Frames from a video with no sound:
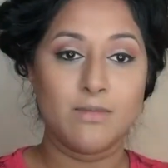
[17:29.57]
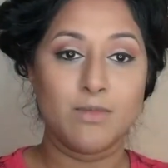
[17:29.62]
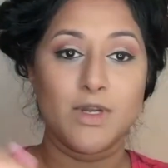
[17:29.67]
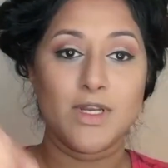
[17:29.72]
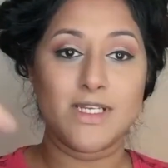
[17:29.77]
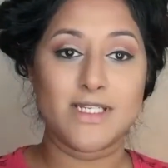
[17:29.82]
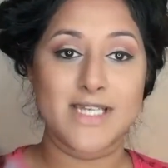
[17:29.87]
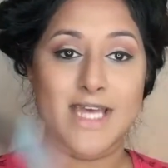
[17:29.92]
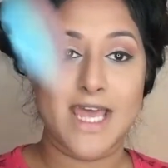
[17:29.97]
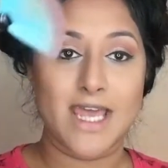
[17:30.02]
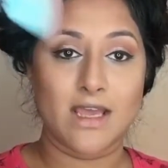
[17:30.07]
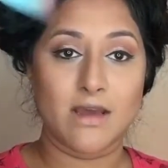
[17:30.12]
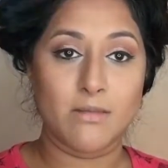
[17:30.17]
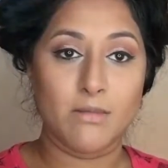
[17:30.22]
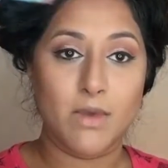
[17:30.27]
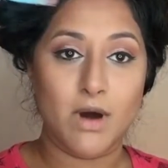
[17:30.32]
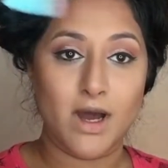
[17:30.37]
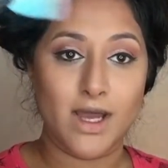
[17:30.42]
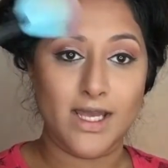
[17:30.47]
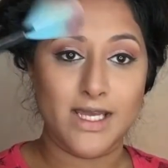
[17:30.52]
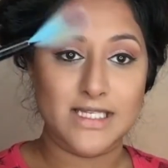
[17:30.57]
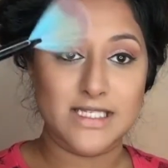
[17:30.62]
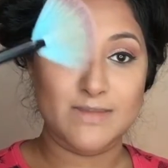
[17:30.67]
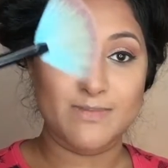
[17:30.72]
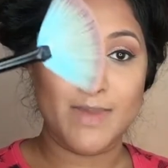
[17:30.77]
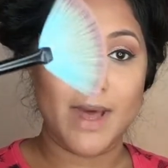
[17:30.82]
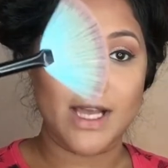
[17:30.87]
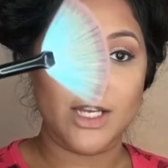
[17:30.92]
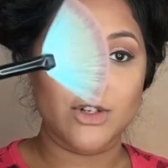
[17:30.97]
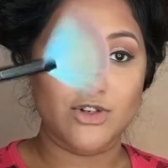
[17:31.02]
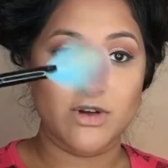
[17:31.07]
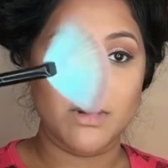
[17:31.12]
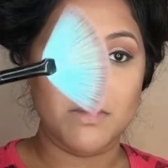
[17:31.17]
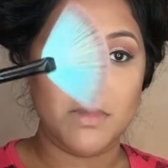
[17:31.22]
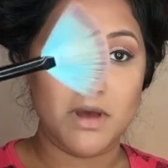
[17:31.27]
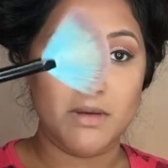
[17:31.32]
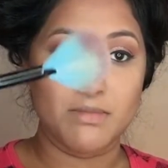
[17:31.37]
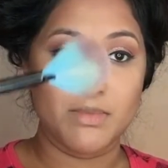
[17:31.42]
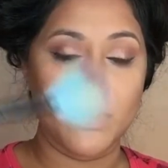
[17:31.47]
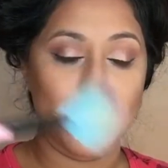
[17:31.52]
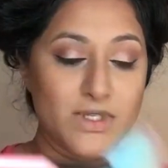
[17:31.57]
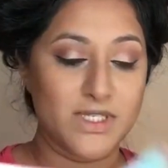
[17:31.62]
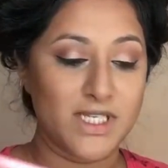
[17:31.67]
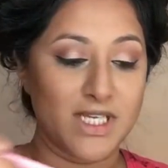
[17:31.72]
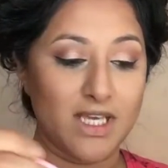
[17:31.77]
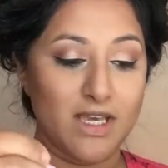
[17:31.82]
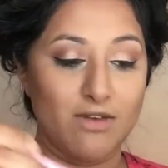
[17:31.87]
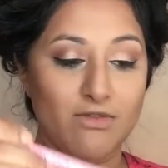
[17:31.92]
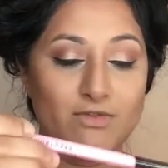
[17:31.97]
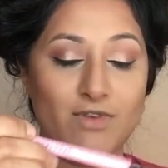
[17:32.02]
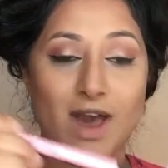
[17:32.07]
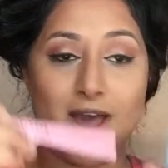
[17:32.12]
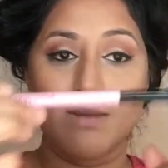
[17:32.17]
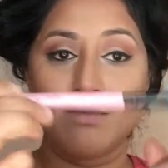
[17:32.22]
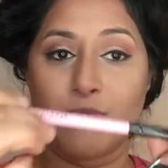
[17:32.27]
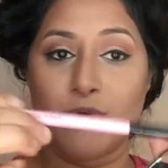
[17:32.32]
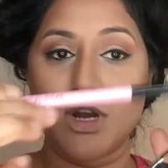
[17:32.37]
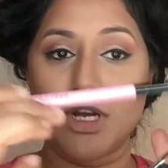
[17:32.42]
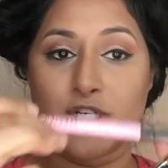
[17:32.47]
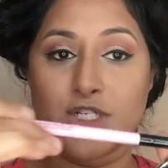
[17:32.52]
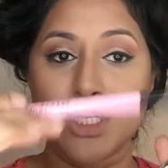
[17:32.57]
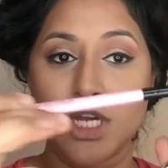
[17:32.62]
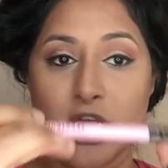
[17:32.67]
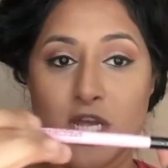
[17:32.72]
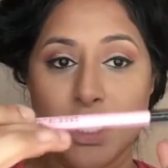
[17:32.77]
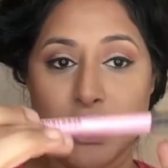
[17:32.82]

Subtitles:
going to take my Spectrum Beauty fan brush,